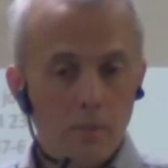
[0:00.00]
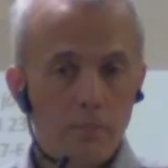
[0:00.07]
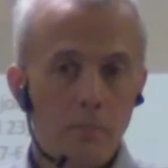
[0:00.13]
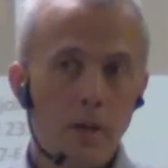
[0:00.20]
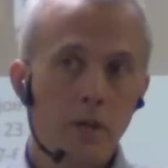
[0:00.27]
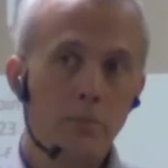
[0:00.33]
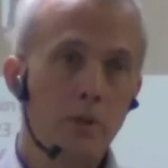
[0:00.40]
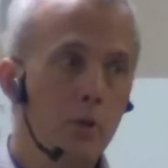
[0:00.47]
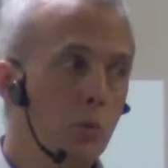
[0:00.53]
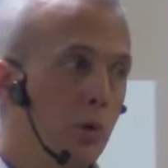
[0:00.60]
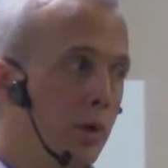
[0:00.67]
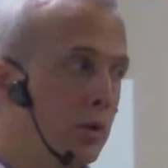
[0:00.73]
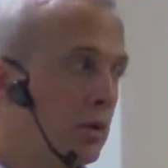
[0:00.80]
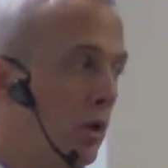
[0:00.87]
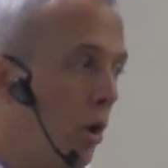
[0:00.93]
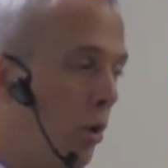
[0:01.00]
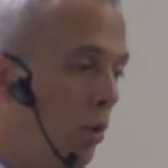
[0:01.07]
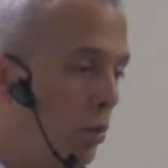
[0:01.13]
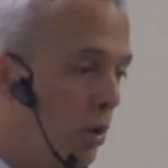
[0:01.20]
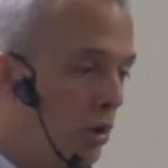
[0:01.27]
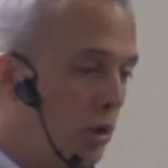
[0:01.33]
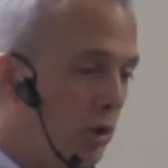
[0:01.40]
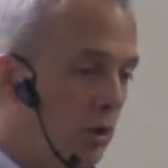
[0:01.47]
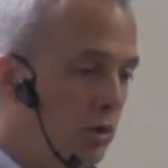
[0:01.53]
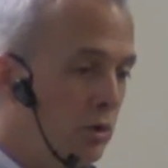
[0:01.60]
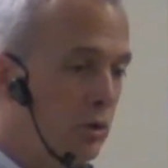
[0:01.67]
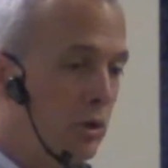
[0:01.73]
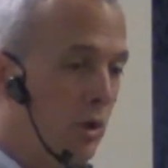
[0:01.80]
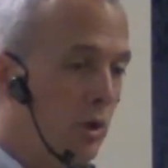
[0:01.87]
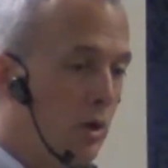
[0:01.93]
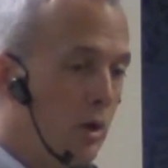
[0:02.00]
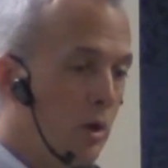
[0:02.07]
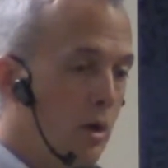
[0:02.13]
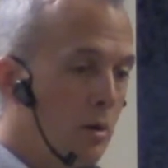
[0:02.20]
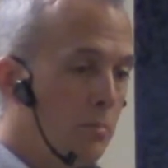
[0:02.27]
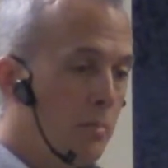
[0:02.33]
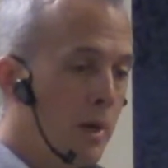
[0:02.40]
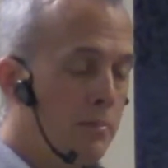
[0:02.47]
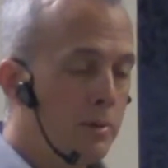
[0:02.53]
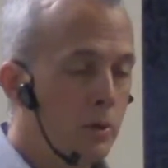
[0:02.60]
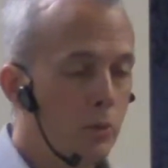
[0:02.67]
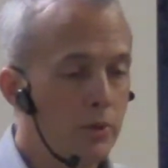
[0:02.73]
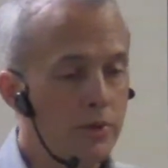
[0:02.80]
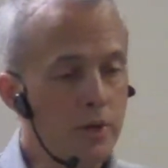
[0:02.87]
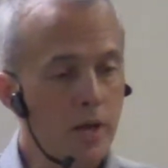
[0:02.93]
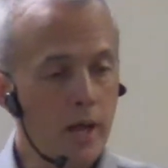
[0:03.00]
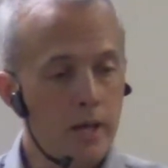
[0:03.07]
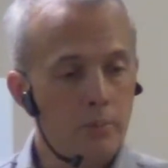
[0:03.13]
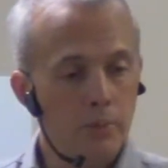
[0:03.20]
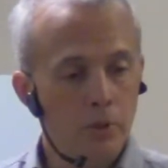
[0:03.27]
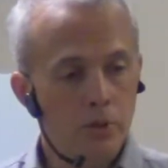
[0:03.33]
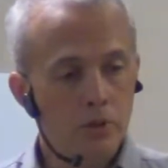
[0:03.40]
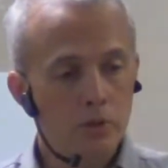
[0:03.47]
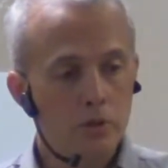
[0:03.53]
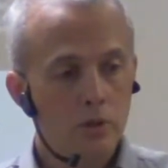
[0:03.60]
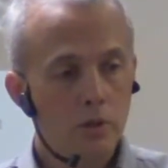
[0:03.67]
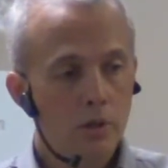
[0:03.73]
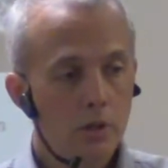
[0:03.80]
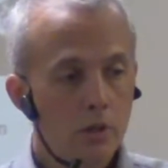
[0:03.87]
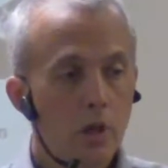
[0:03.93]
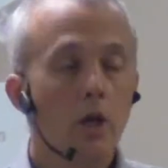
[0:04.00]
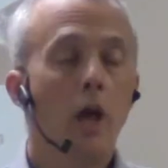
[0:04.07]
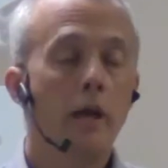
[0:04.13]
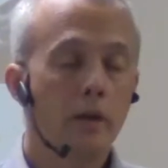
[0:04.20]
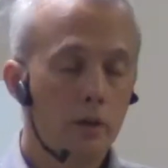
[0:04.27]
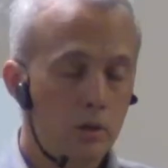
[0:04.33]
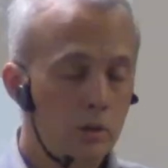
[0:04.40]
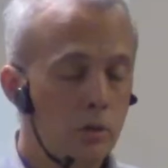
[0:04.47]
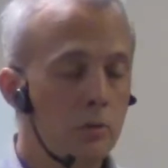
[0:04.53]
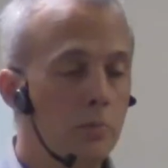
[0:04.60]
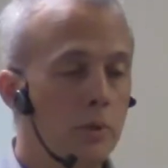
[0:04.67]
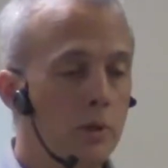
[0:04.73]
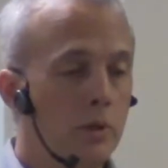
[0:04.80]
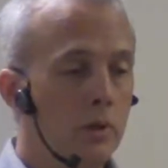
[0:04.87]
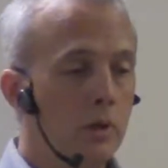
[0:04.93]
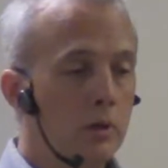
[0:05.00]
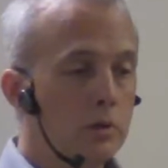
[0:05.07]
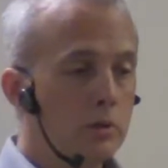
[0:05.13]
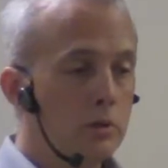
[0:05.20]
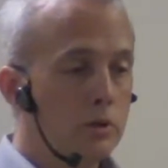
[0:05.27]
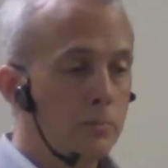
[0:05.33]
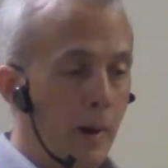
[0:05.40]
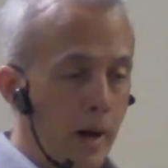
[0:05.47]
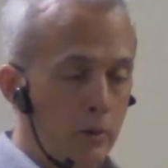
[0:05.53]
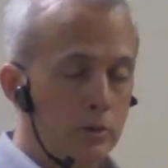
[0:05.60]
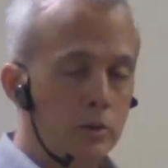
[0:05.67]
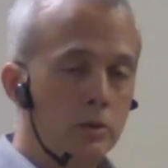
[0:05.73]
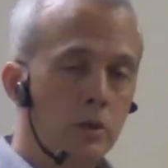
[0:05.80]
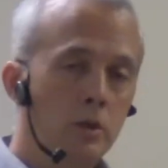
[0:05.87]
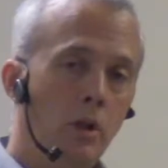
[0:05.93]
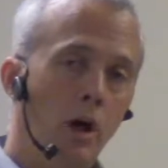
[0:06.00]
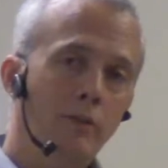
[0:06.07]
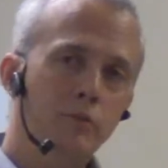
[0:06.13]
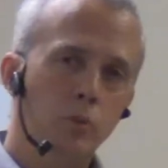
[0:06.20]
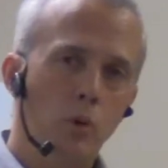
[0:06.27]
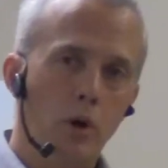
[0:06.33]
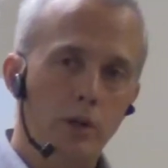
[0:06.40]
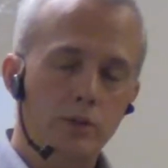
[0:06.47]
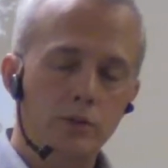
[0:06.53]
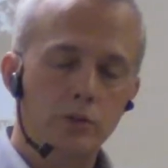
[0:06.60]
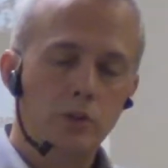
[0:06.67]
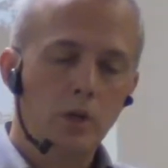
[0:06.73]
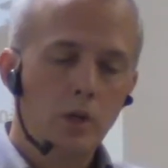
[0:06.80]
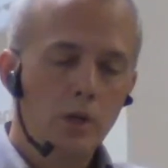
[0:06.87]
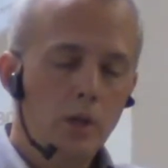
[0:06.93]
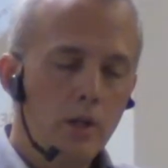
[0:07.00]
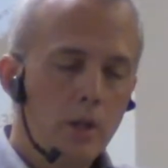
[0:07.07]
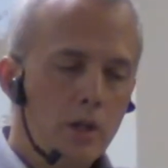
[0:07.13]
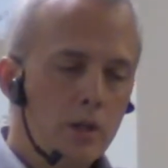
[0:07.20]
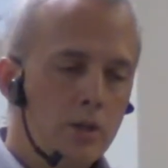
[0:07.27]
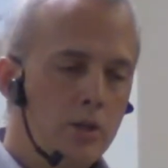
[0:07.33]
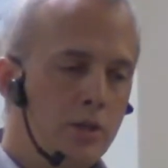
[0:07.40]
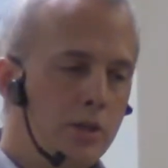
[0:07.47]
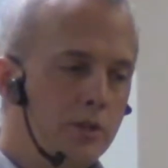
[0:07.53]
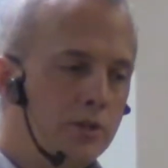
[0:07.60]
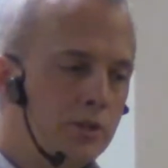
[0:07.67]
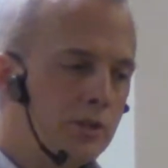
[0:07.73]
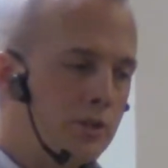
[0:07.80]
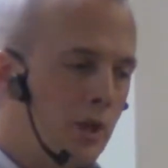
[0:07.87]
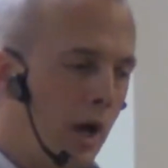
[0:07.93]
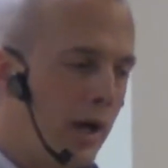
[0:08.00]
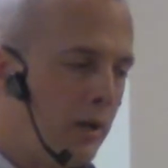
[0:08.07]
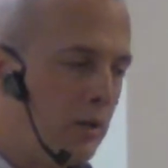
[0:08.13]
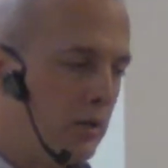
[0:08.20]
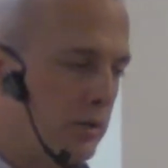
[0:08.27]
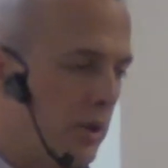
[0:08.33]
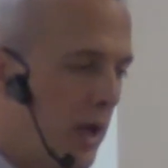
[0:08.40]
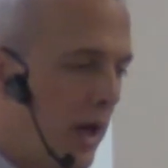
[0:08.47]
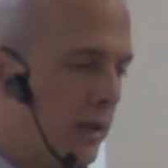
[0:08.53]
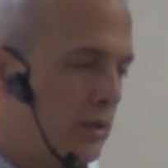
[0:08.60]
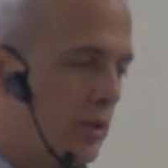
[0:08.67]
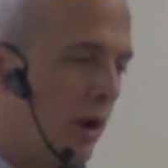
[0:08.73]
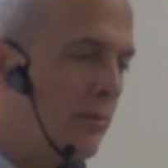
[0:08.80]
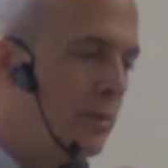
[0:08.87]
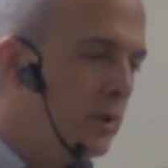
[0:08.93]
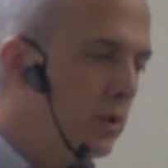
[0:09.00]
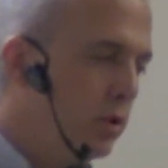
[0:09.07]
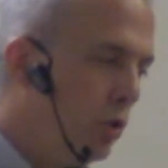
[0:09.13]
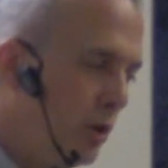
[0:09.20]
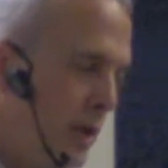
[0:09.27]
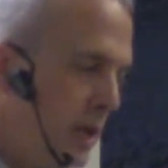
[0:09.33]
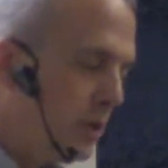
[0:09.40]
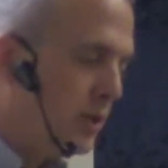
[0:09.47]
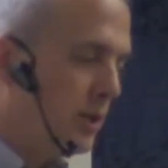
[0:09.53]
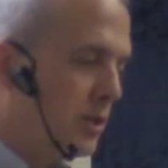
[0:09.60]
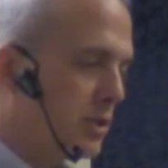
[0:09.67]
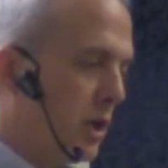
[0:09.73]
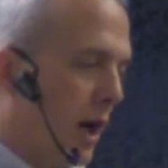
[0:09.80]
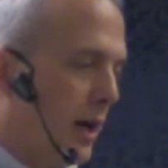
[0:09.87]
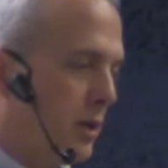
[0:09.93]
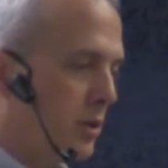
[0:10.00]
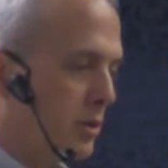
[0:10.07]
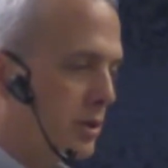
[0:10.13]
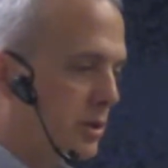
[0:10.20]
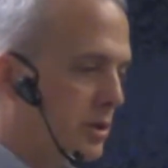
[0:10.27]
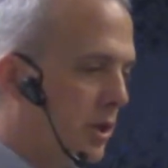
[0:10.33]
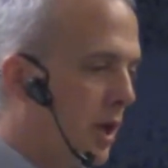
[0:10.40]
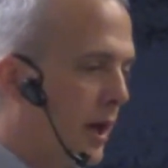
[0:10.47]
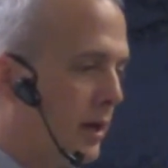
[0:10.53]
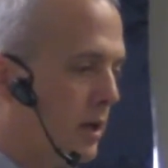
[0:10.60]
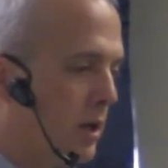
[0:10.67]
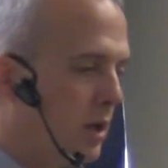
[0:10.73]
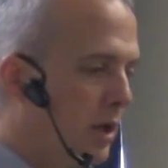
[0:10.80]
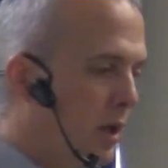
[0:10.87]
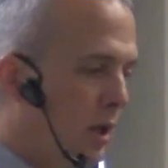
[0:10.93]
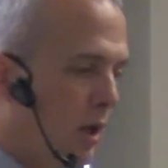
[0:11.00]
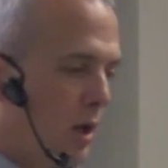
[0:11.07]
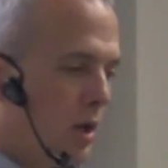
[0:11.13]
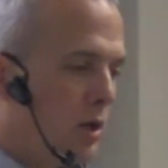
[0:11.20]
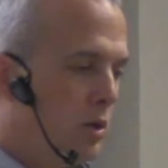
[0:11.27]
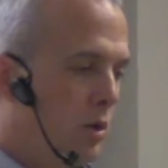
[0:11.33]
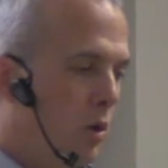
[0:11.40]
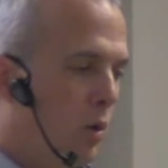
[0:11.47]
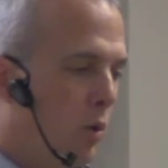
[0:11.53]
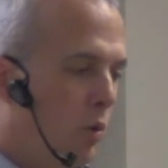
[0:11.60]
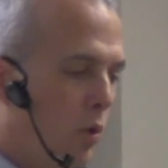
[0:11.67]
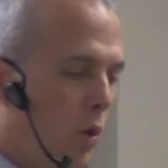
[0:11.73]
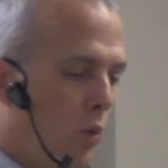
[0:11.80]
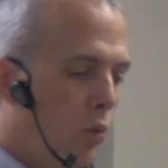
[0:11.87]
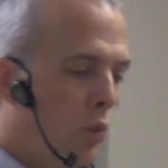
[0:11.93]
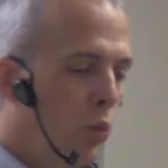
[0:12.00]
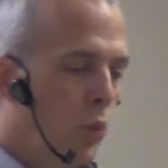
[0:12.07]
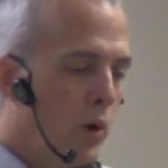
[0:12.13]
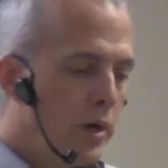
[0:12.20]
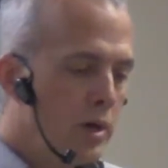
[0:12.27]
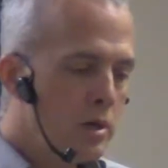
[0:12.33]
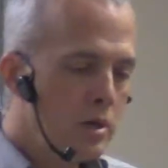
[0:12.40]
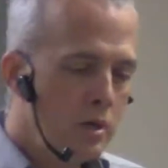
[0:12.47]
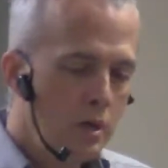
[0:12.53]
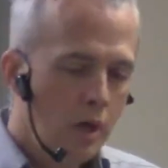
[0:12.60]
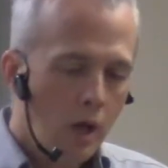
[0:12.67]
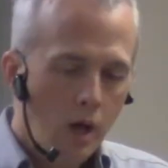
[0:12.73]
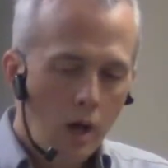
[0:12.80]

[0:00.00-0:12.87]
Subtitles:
maybe with coworkers, maybe with neighbors, and it could be spouses and loved ones. These cycles, and so I've been looking at these cycles. It's like, when